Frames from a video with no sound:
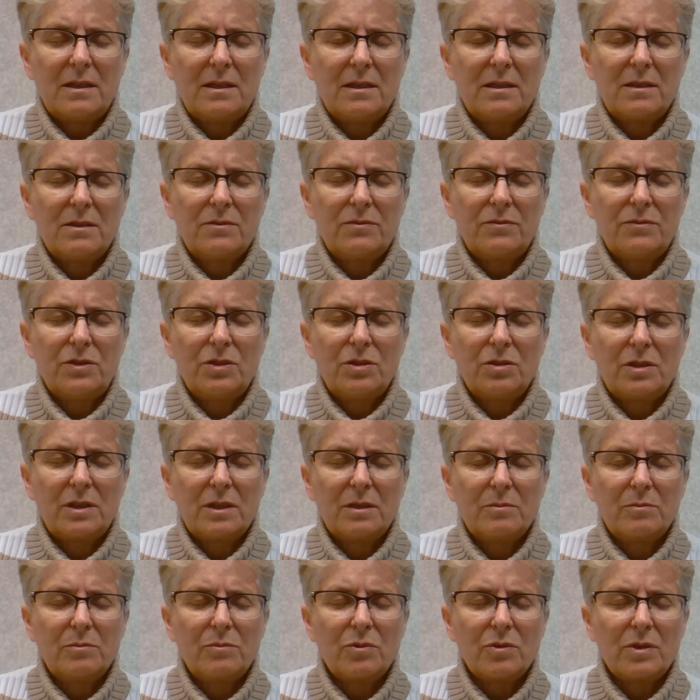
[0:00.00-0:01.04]
if you
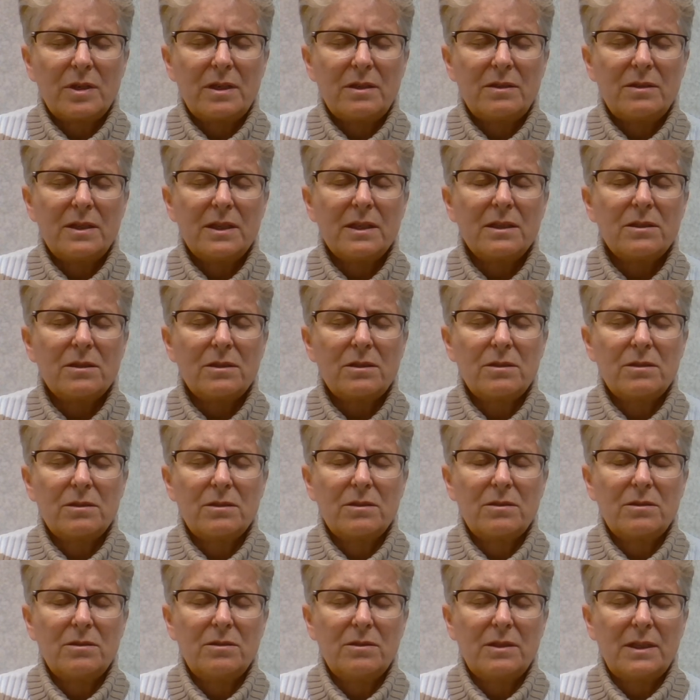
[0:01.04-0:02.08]
can breathe
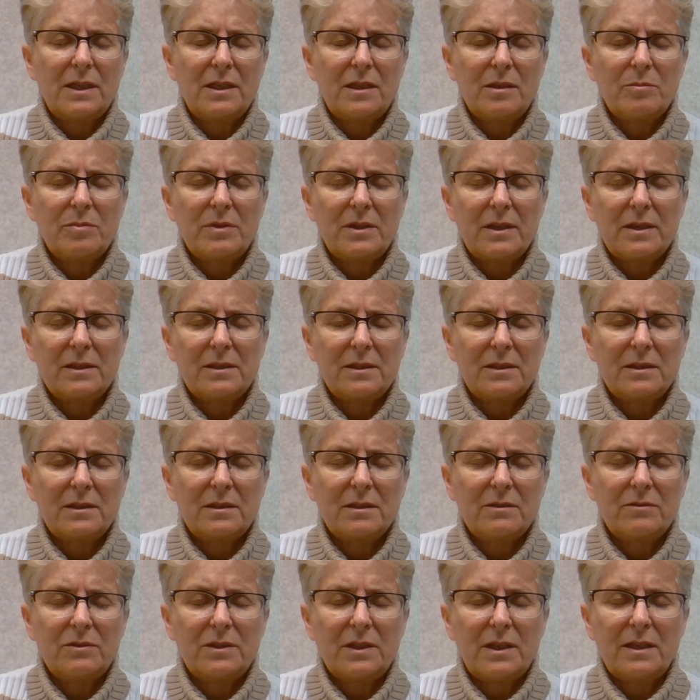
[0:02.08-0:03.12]
into any places
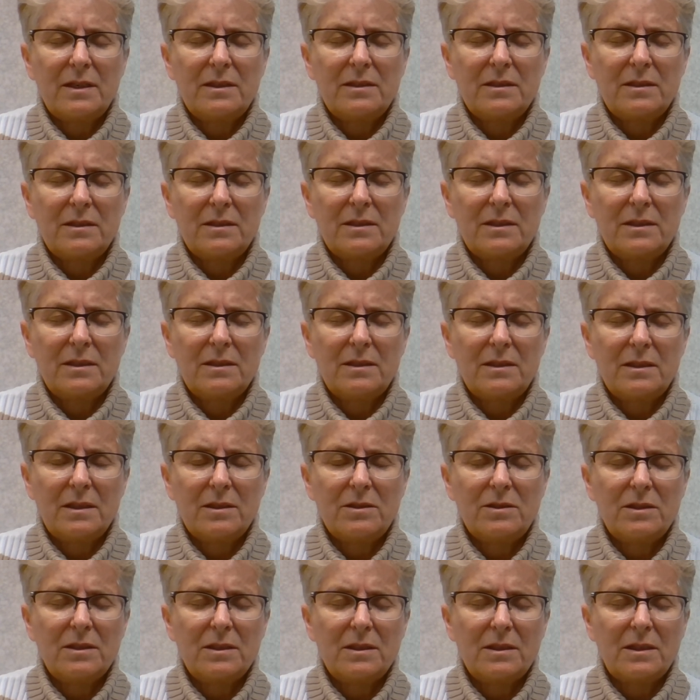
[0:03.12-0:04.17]
of tightness and
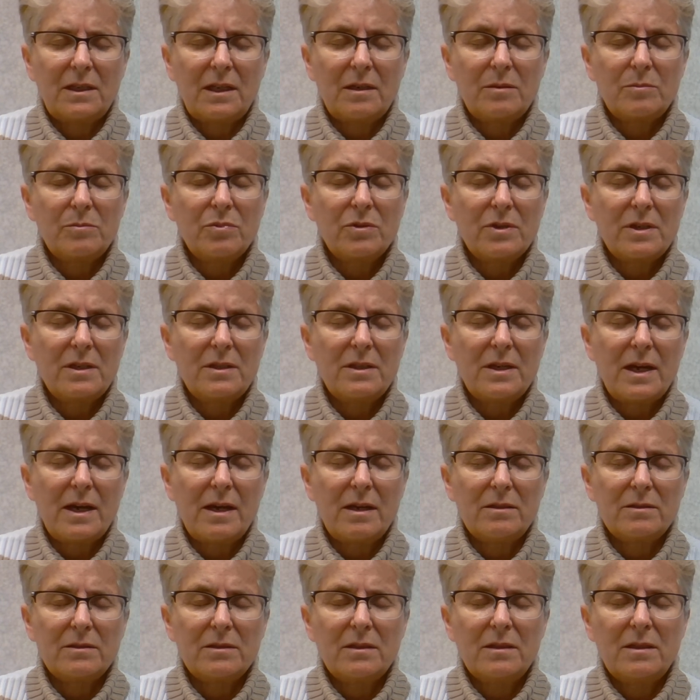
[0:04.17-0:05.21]
tension and breathe
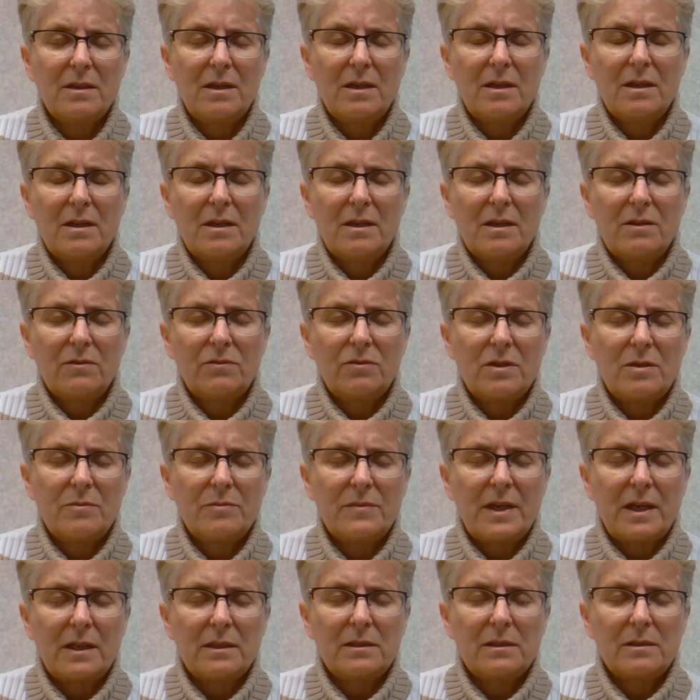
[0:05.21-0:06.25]
out from
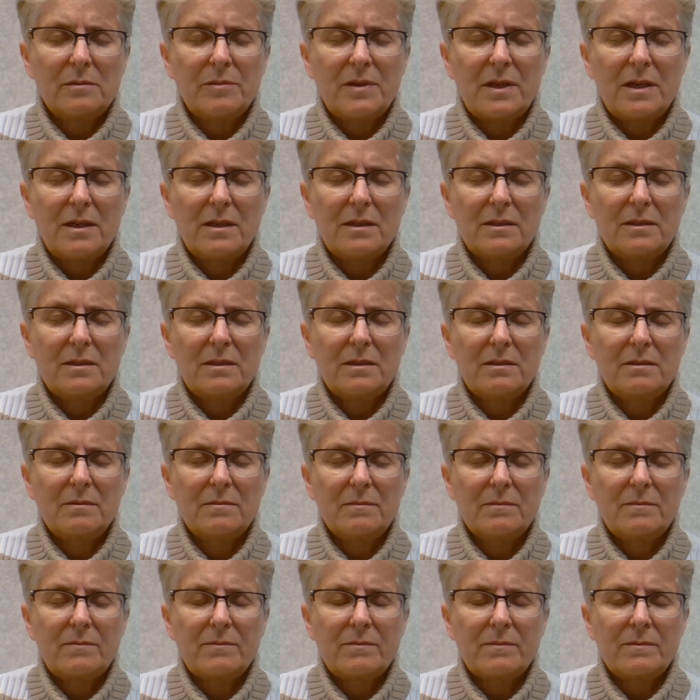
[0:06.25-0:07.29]
that spot.
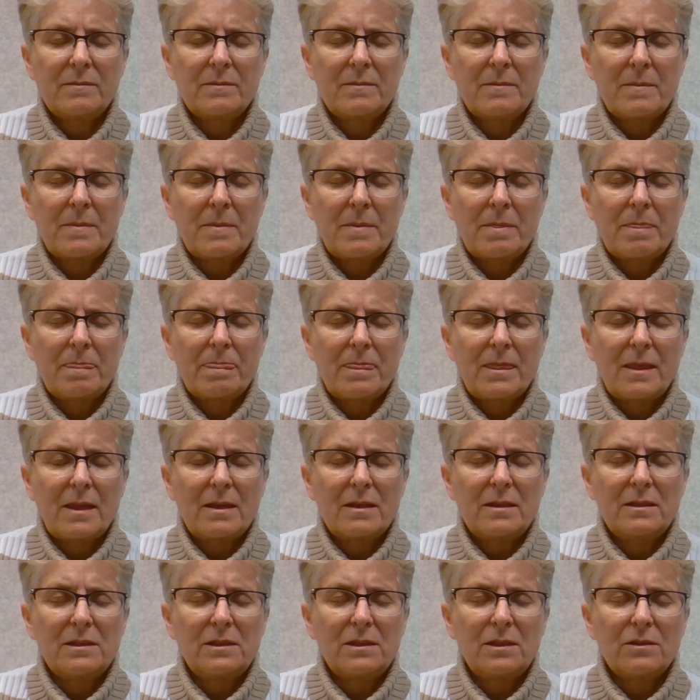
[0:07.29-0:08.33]

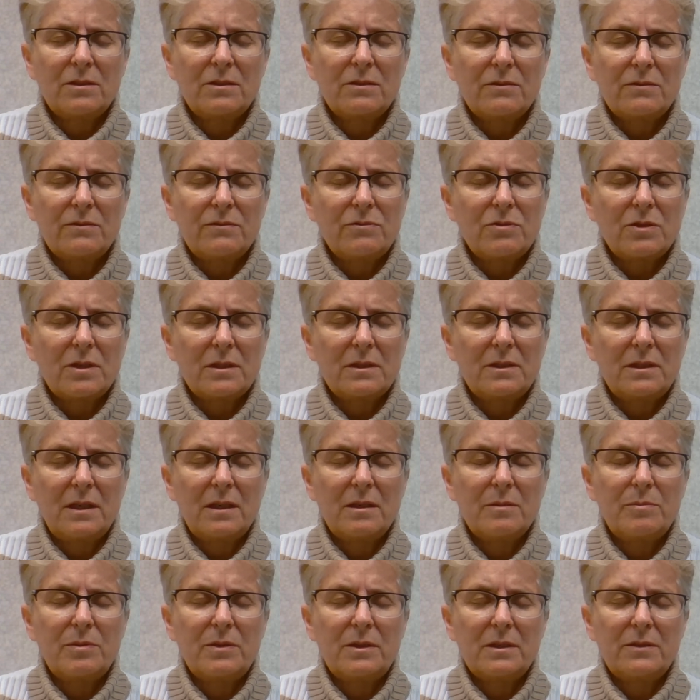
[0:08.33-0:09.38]
So, for
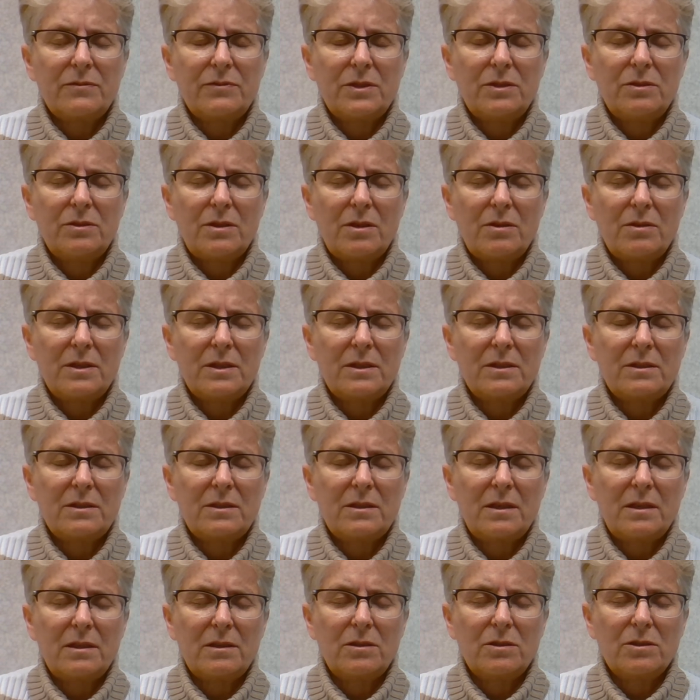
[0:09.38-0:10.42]
example, if you notice
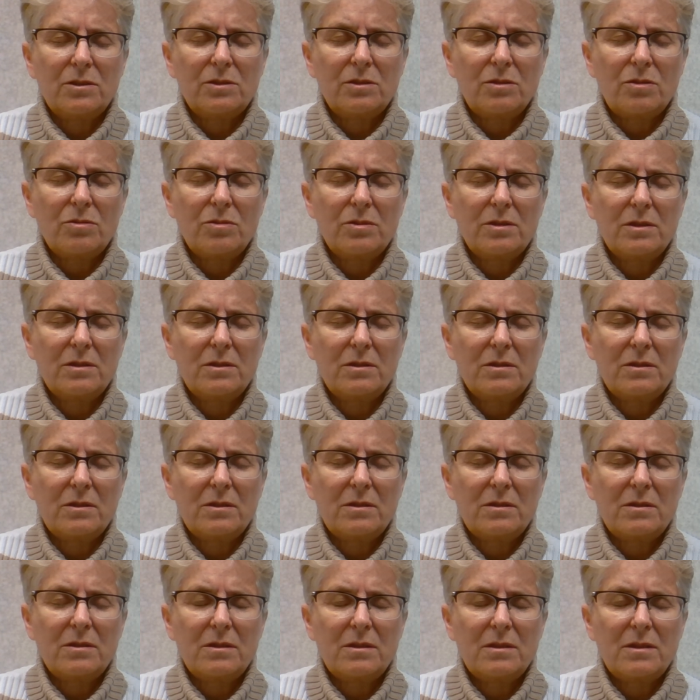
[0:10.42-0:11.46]
that your
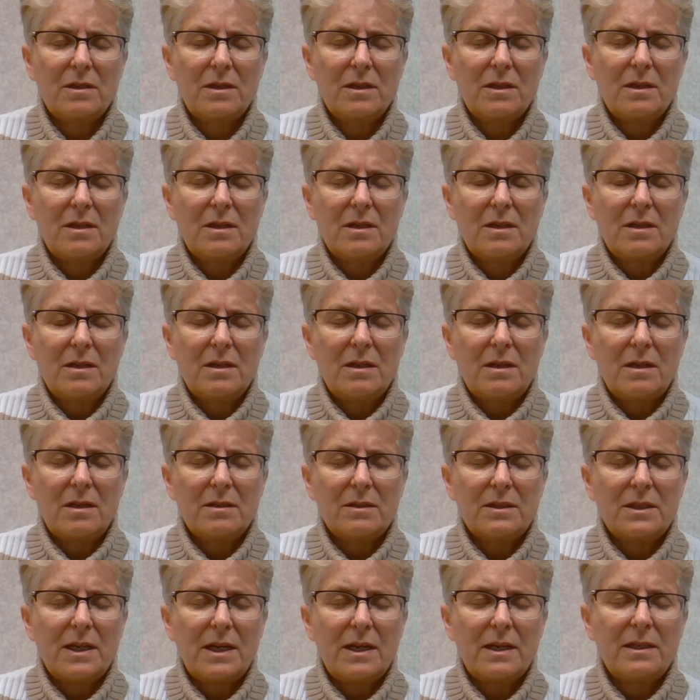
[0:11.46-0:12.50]
shoulders are
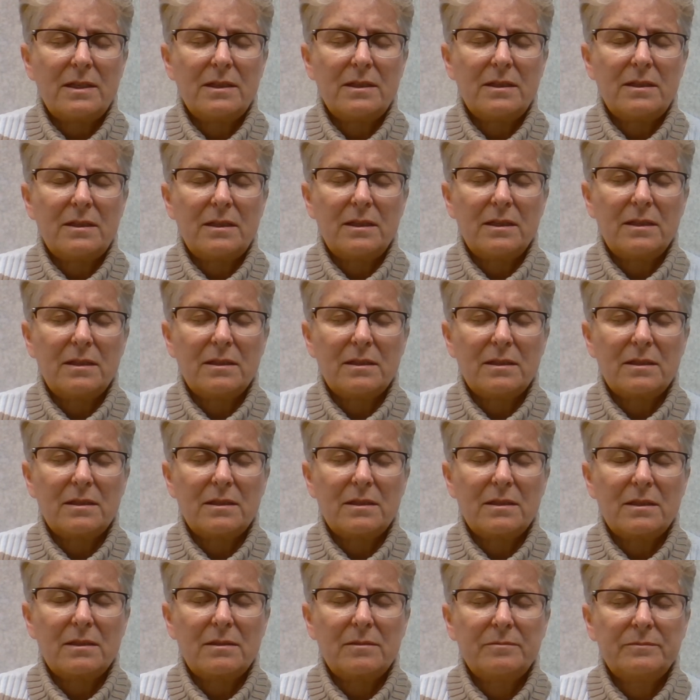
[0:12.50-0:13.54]
tight and
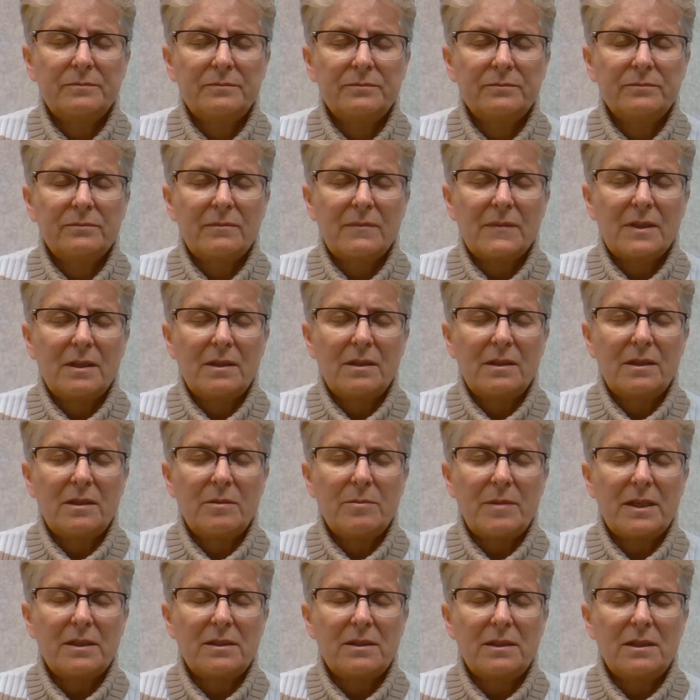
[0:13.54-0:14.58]
tense, you
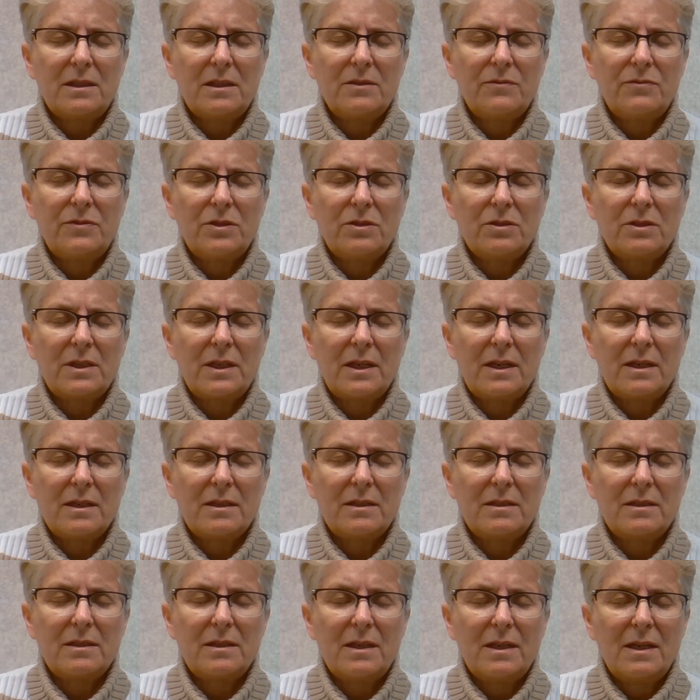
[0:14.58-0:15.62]
might see if you
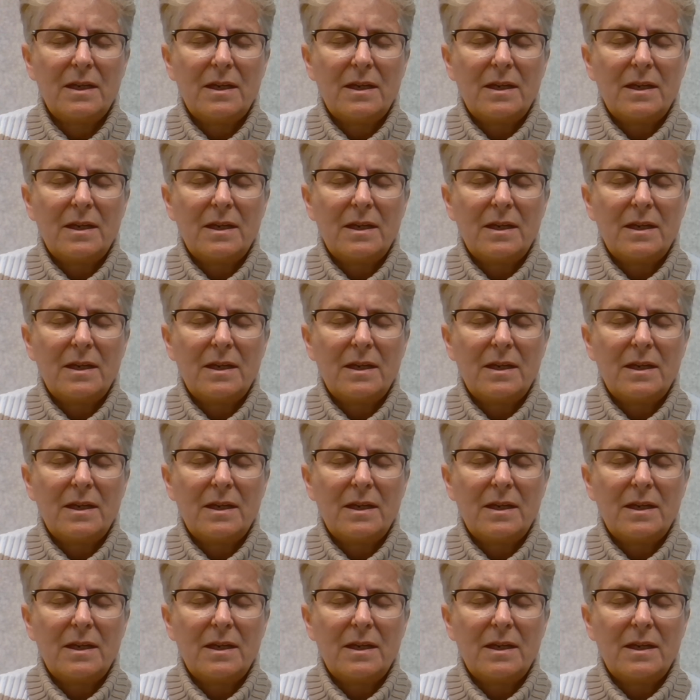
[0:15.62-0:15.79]
can